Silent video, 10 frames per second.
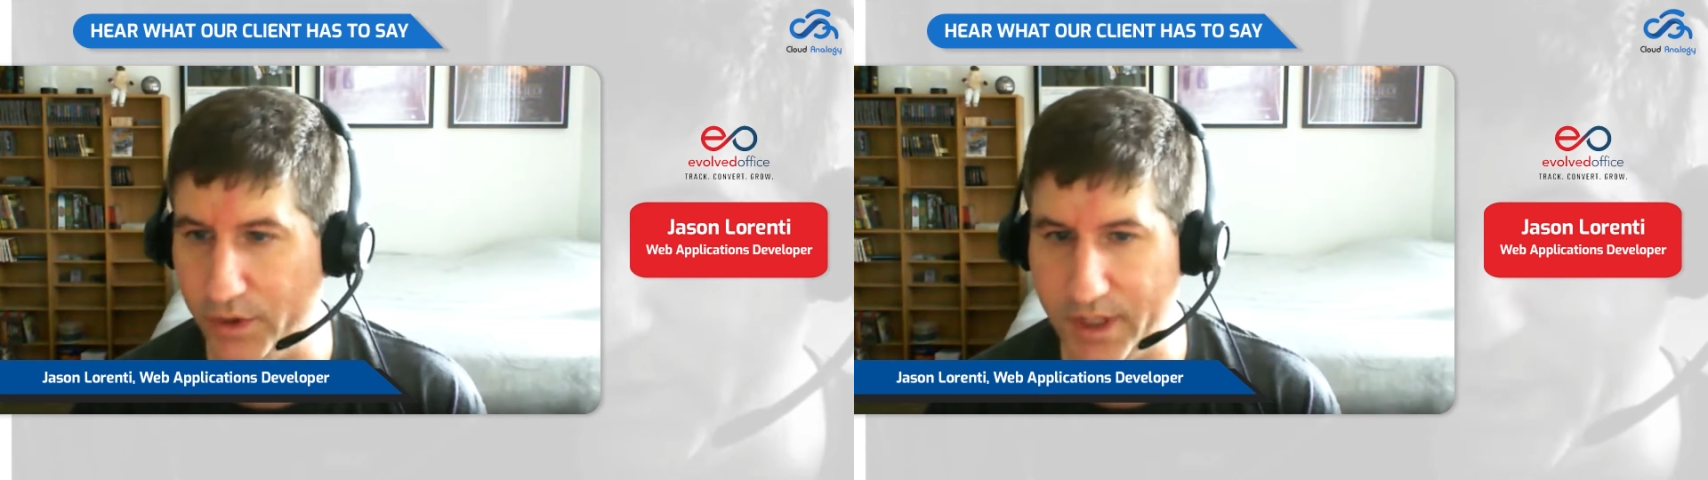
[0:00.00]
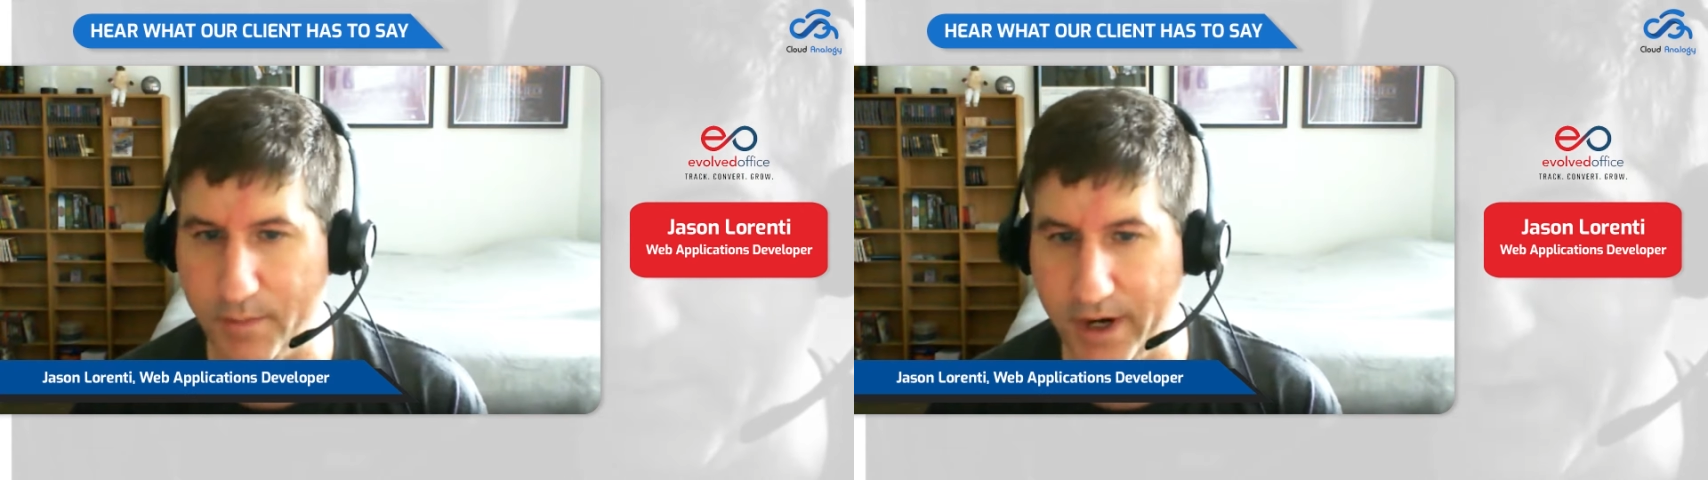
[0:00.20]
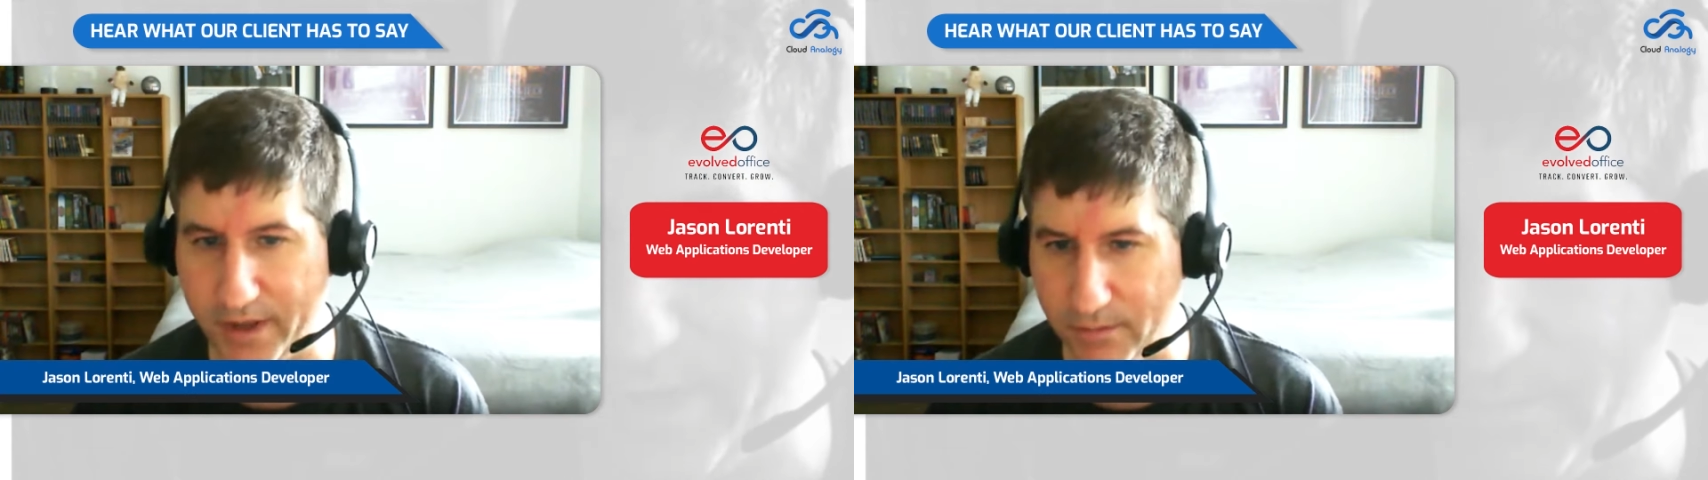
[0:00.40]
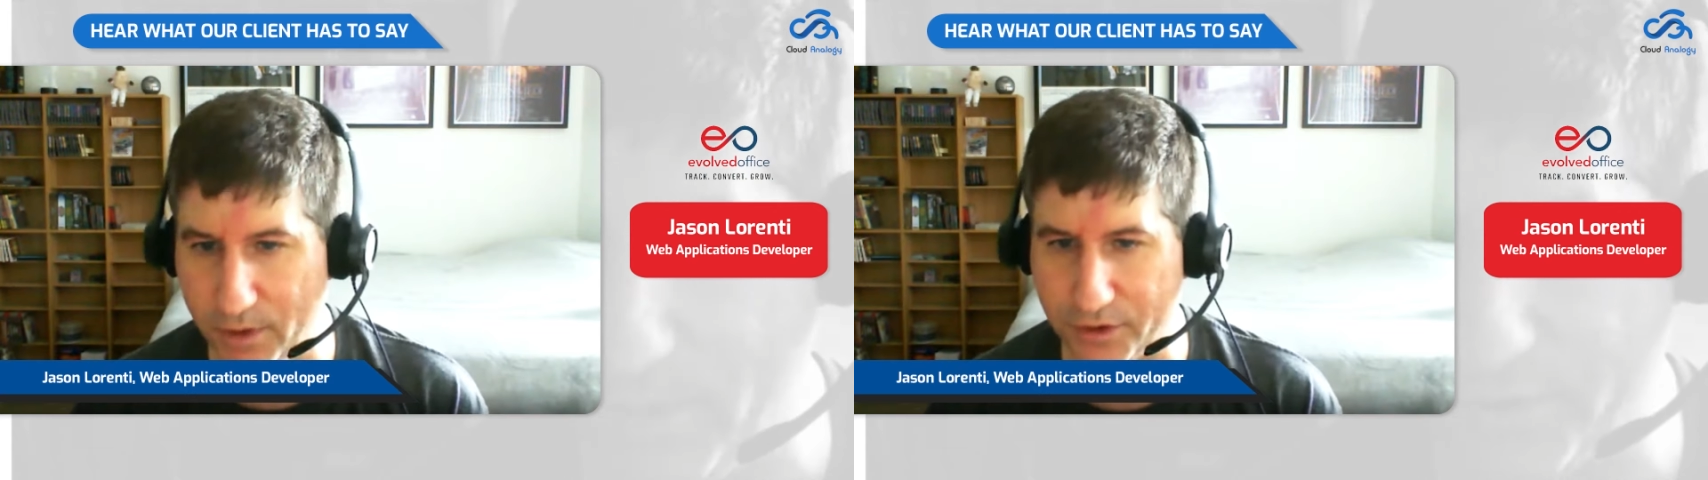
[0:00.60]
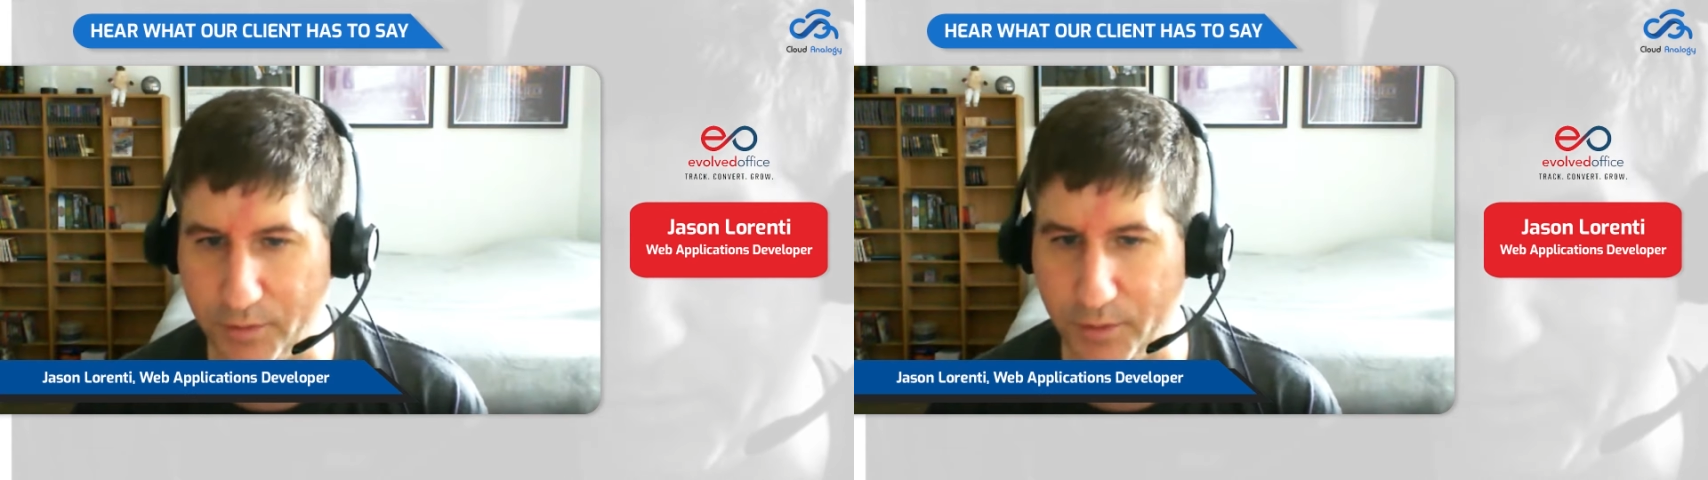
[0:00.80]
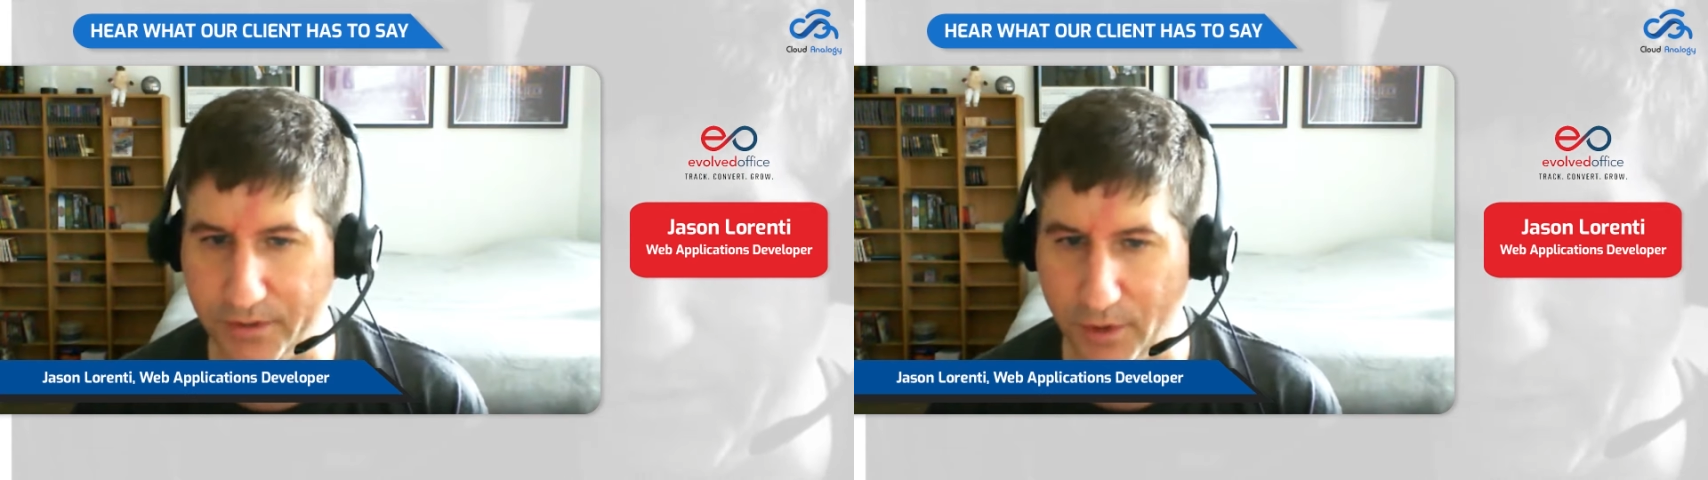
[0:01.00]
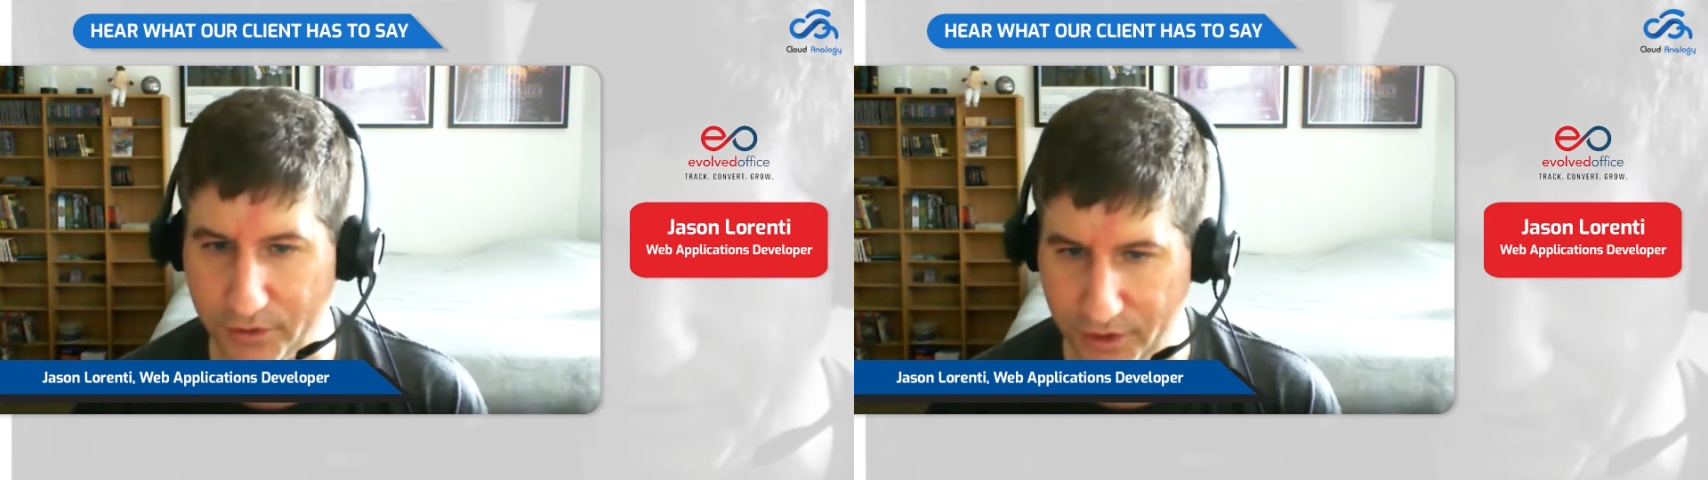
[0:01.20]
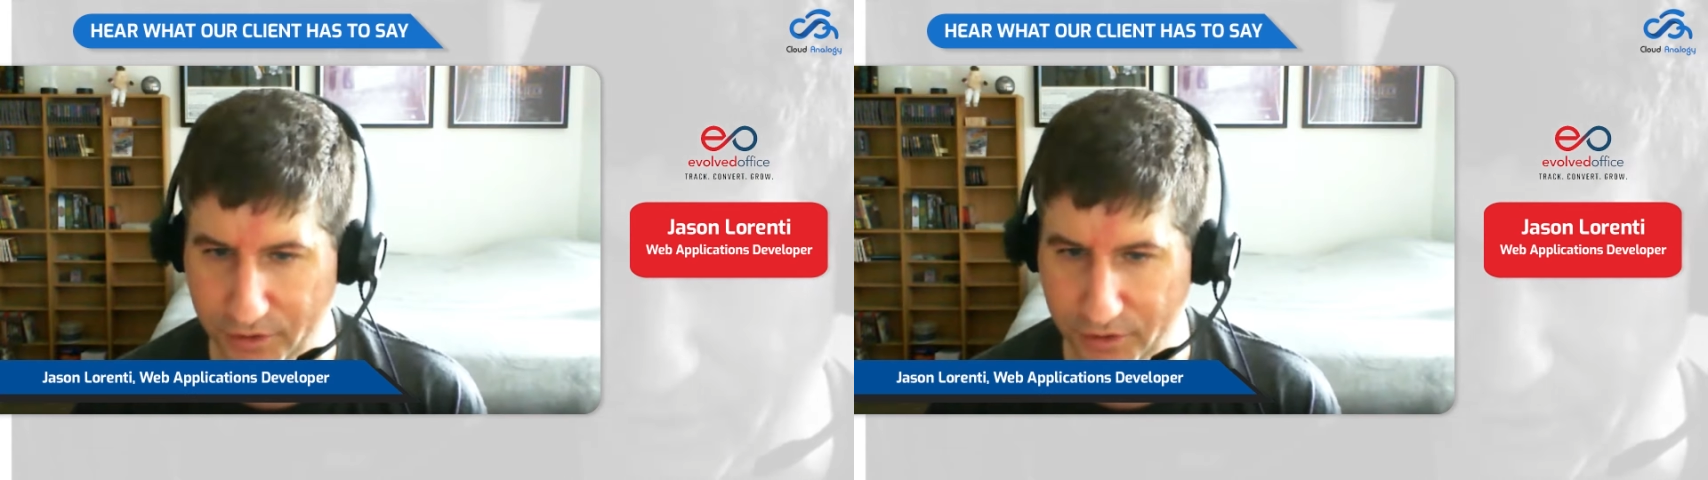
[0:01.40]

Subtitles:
they buy the most, what they're most